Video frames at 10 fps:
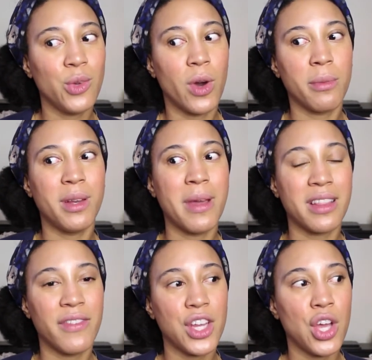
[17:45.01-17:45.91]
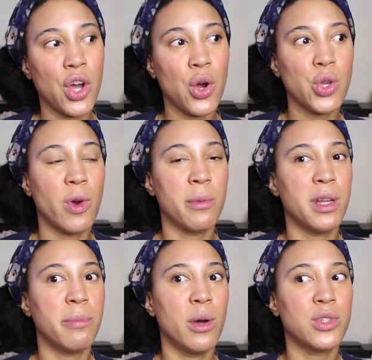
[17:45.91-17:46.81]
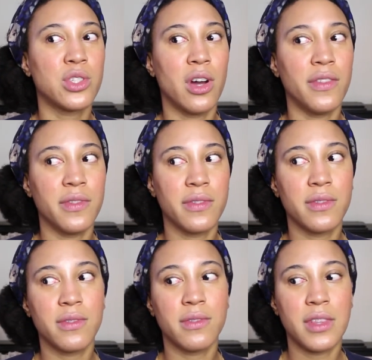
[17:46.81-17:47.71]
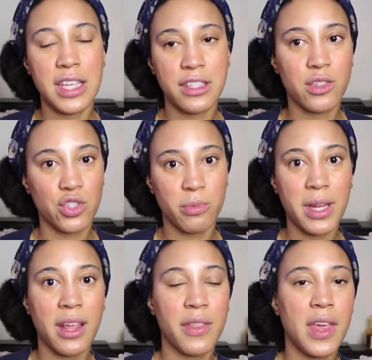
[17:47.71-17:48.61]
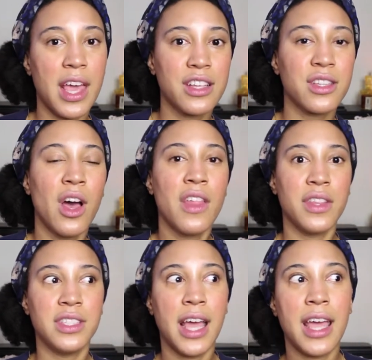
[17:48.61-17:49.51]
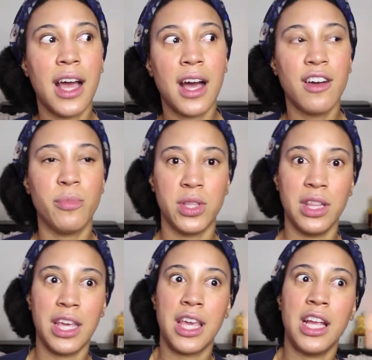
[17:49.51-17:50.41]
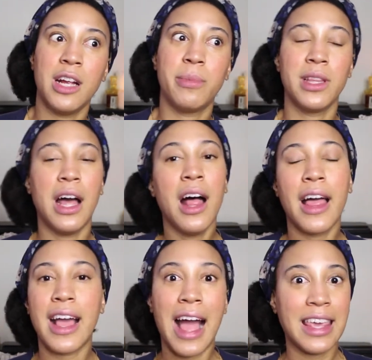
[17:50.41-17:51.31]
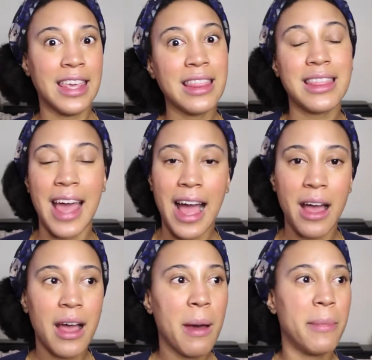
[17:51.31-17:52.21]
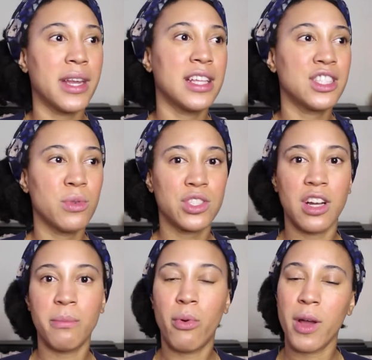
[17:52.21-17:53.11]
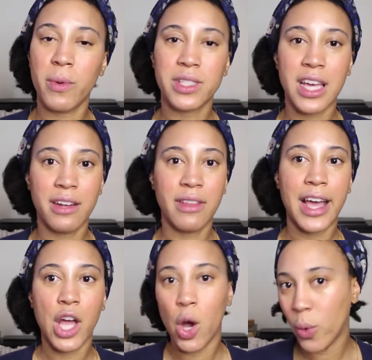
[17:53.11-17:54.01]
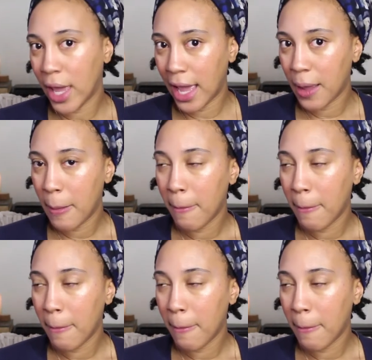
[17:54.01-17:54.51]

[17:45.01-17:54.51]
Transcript: You wanted me to make the video, you wanted me to post on these social media things the day of, put the link here, like, I get that, but it gets to a certain point where it's kind of like, okay,